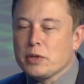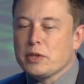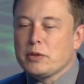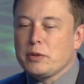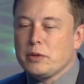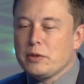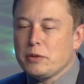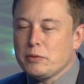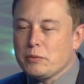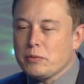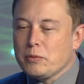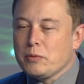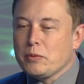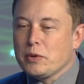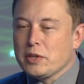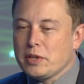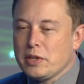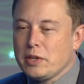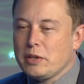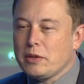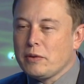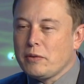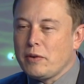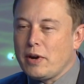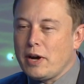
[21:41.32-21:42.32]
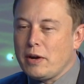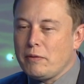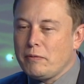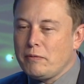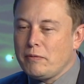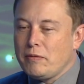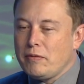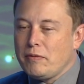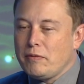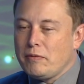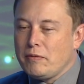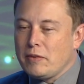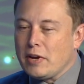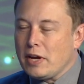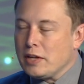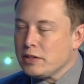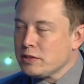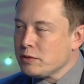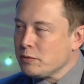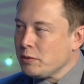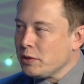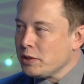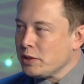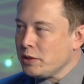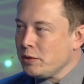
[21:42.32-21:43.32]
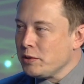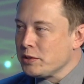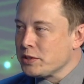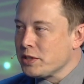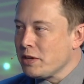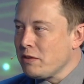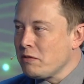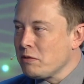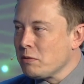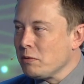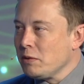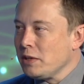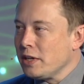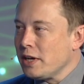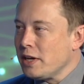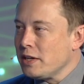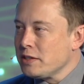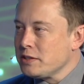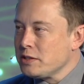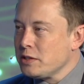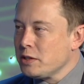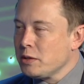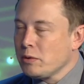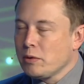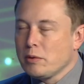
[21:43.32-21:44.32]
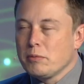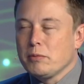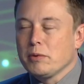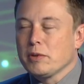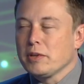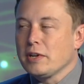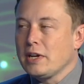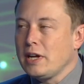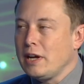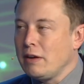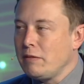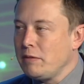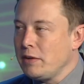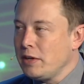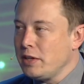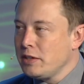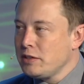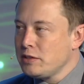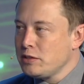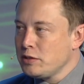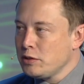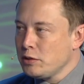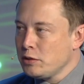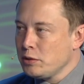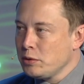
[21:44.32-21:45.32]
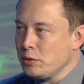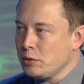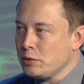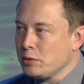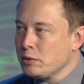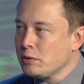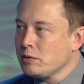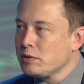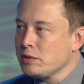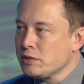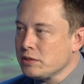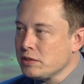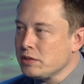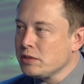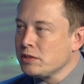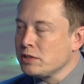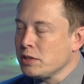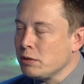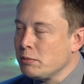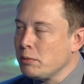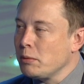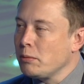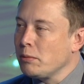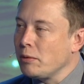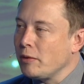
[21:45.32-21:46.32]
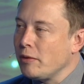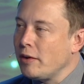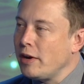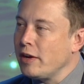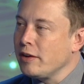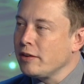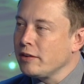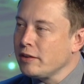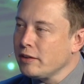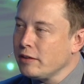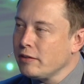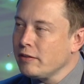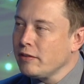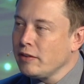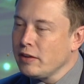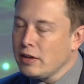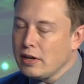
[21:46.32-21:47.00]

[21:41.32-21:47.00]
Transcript: within the bounds of what the U.S. government will let us do, we're more than happy to show people around.